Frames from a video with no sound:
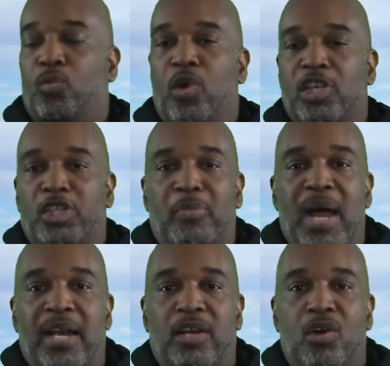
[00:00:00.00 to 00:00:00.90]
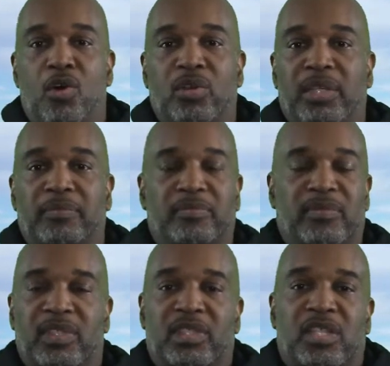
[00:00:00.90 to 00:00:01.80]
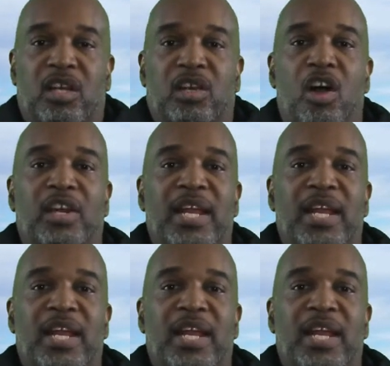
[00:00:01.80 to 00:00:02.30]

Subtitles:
Once you buy it and hold it, it's called a